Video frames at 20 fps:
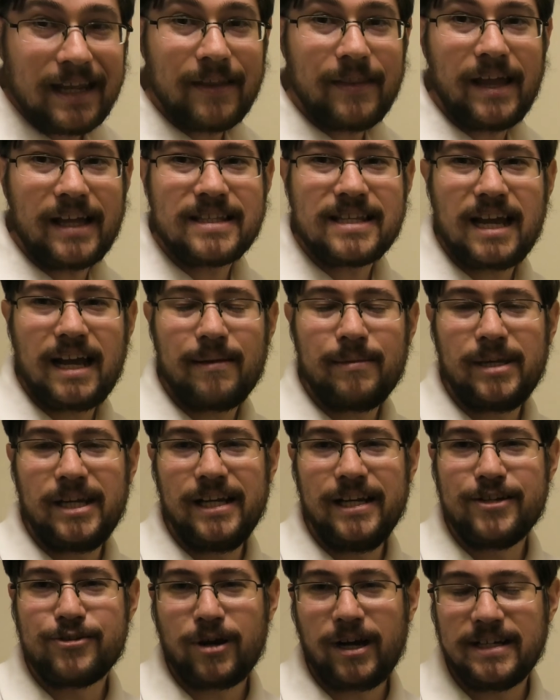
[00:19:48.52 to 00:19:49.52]
Now that time
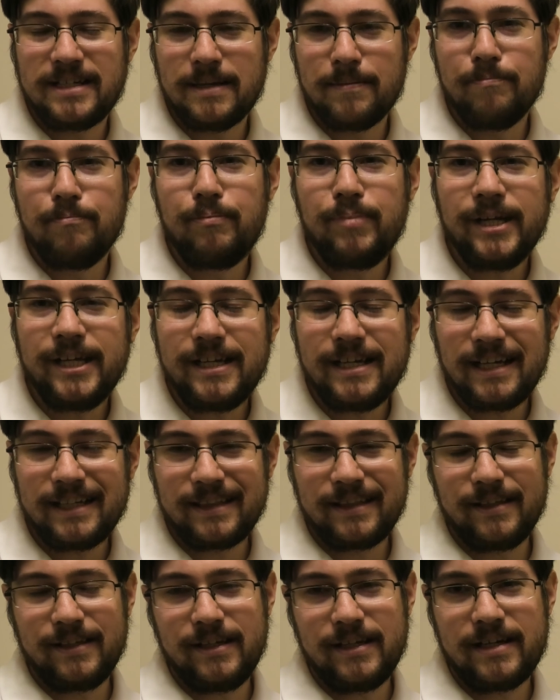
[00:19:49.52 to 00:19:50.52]
Kili tried to beak
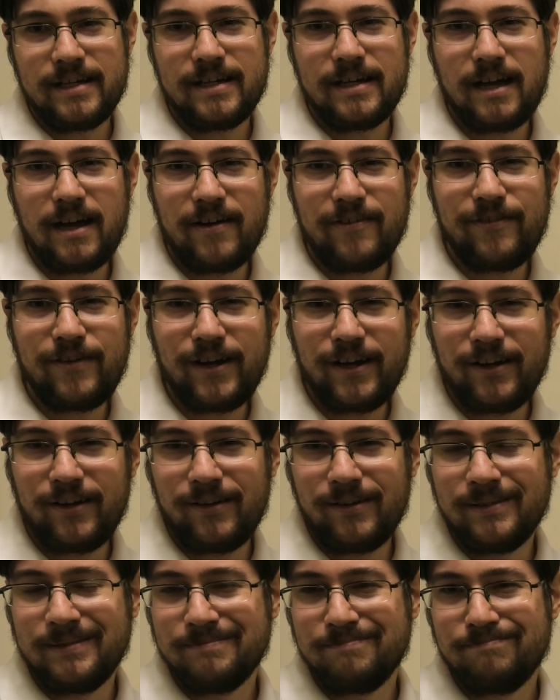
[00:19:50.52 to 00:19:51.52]
at the
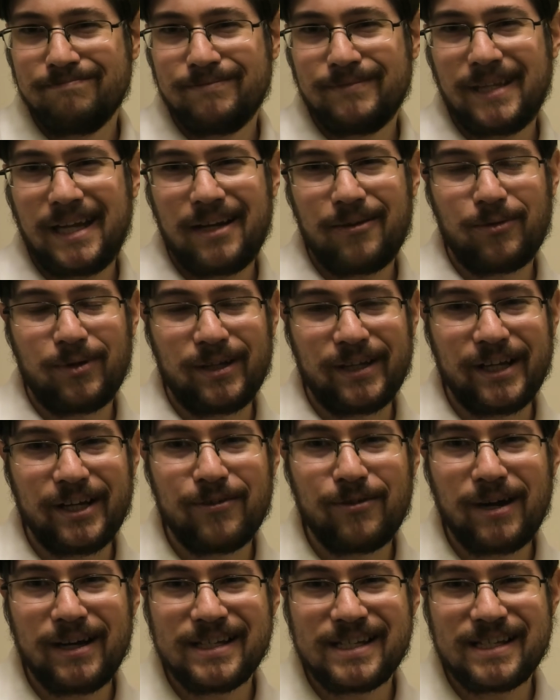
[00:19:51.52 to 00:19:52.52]
file, not really
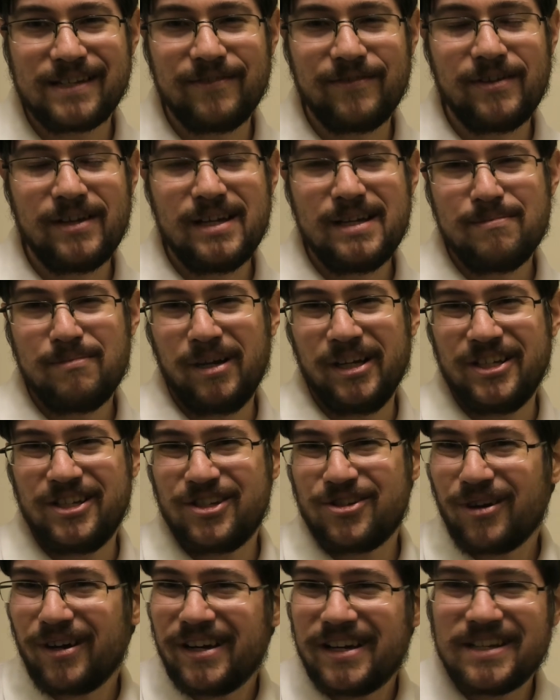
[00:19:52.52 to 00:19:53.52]
aggressive, but
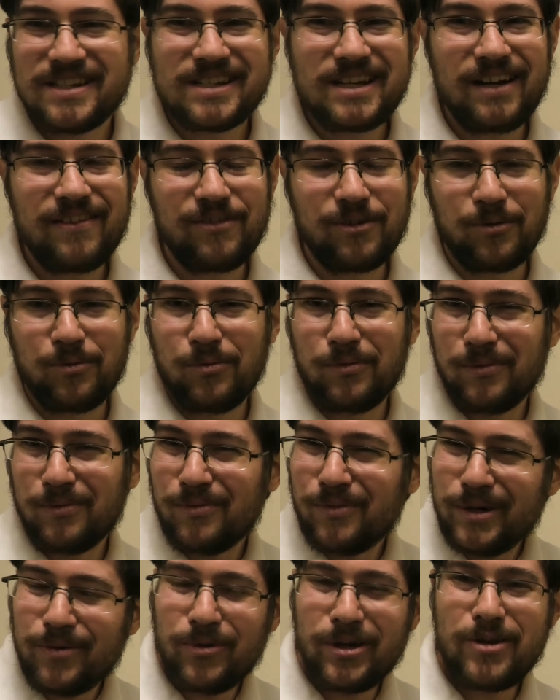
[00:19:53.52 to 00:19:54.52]
she's trying to discover,
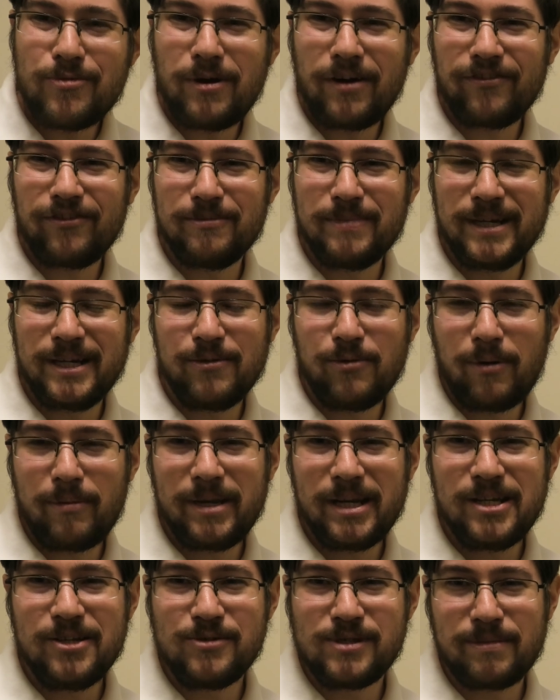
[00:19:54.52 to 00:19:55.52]
what do you want from me? Do you want
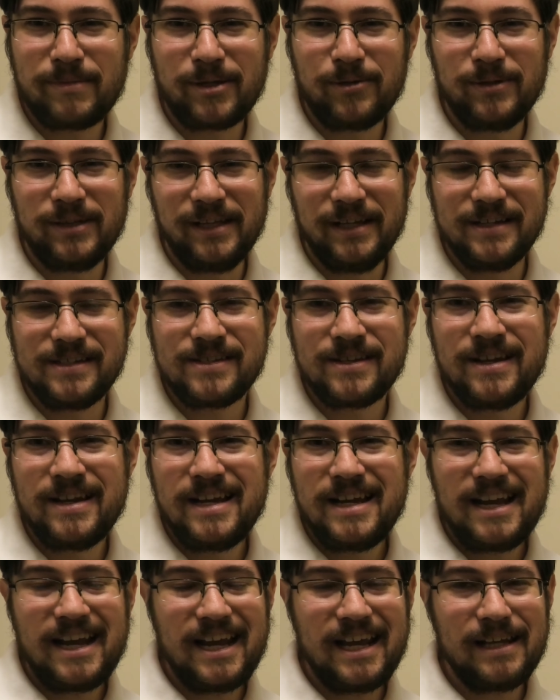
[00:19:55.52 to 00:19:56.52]
me to do something with this?
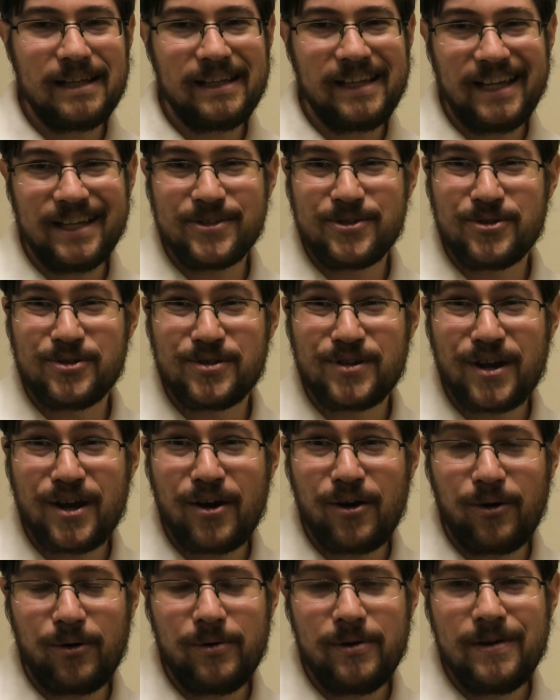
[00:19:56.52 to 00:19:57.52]
And the answer is
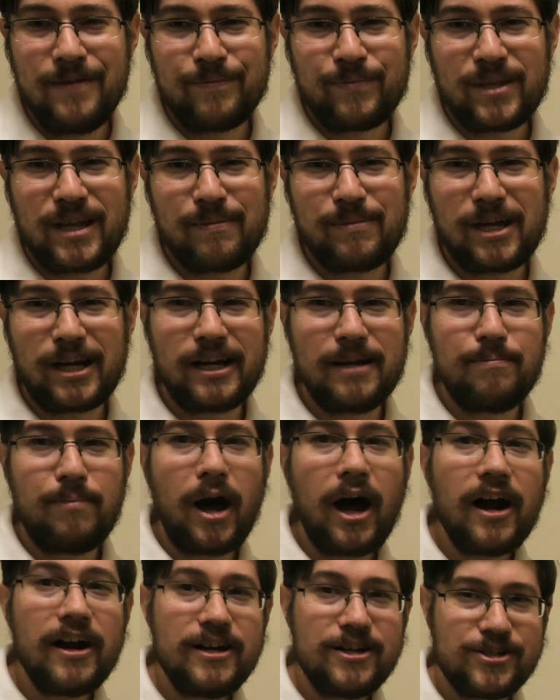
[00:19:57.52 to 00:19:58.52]
no. I'm not going to
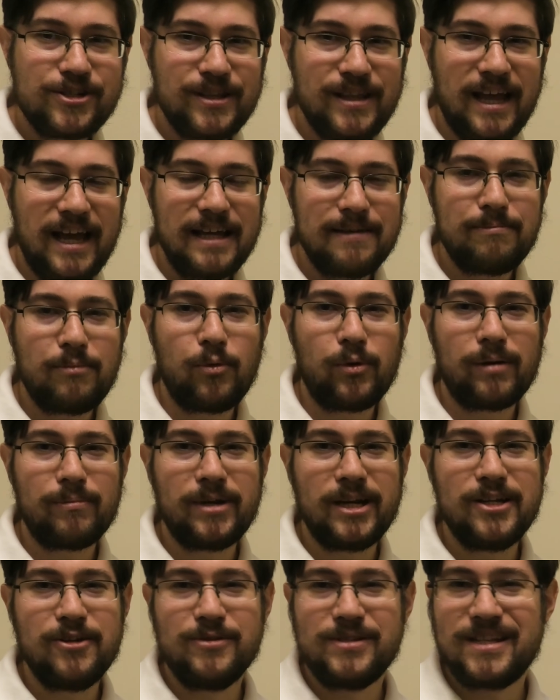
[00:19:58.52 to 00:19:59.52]
punish that, but what I'm
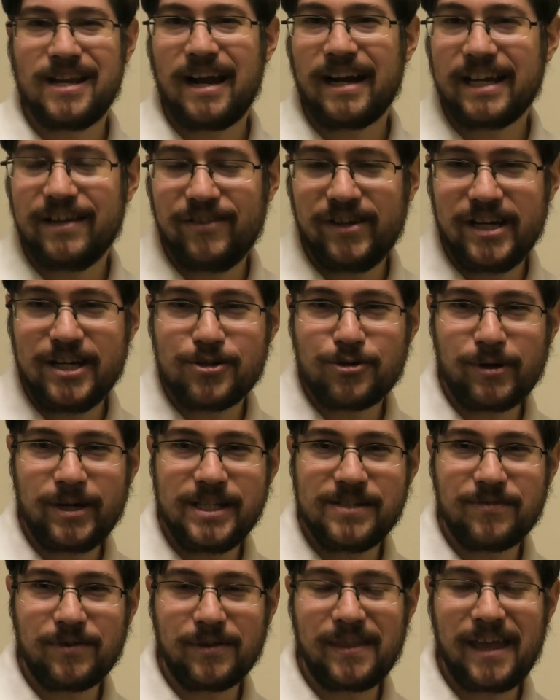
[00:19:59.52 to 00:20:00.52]
going to do is not give any
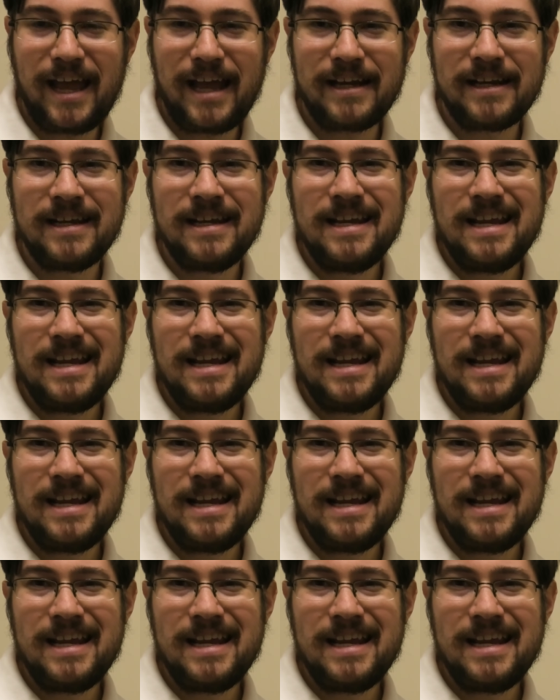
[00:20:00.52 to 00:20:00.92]
treats for that.